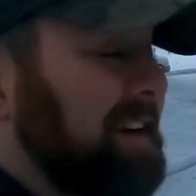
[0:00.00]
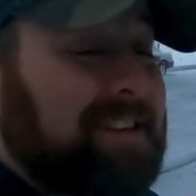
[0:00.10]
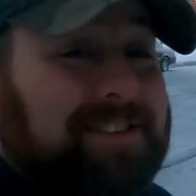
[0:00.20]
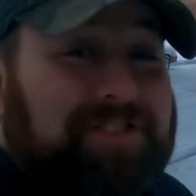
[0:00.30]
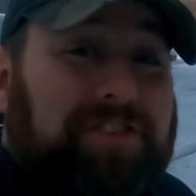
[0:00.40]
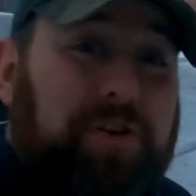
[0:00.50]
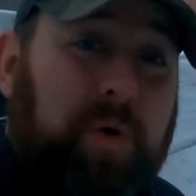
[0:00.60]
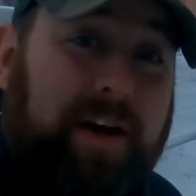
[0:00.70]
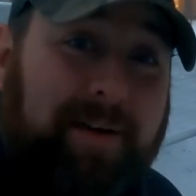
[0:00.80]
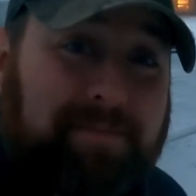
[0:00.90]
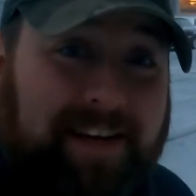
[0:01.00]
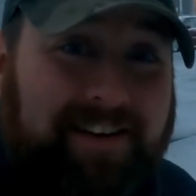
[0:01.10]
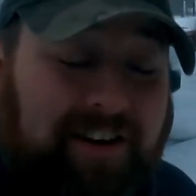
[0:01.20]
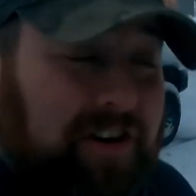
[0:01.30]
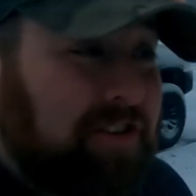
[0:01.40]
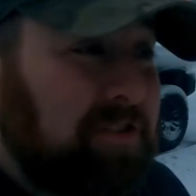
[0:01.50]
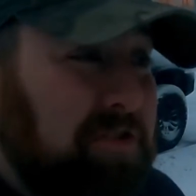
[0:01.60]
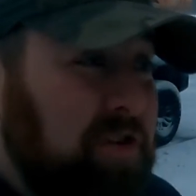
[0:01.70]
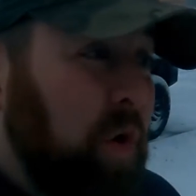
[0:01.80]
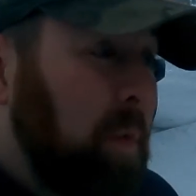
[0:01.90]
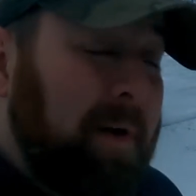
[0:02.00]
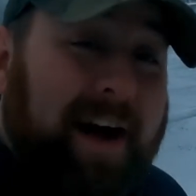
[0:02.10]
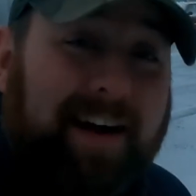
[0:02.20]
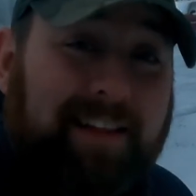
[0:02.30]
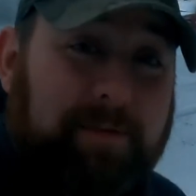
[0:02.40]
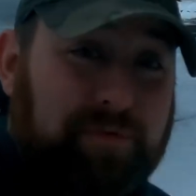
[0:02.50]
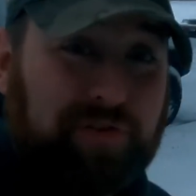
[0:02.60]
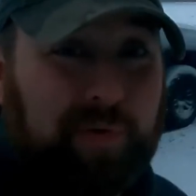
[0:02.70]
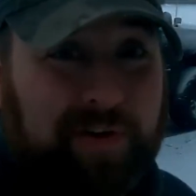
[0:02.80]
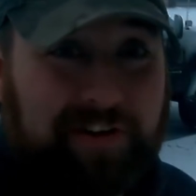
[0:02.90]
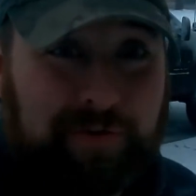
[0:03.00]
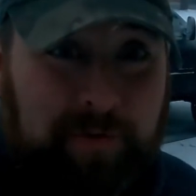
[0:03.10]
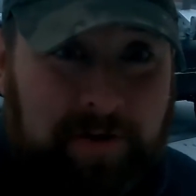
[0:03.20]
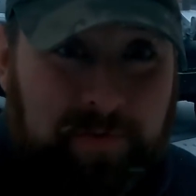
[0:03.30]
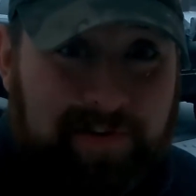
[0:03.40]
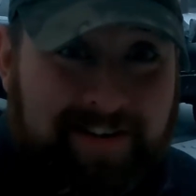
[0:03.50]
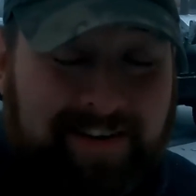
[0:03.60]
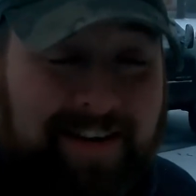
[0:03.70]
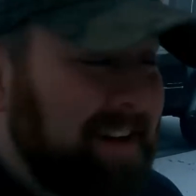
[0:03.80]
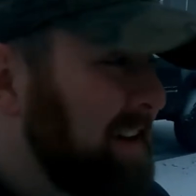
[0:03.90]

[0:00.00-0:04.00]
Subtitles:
guess just a quick update on Snow Apocalypse 2021,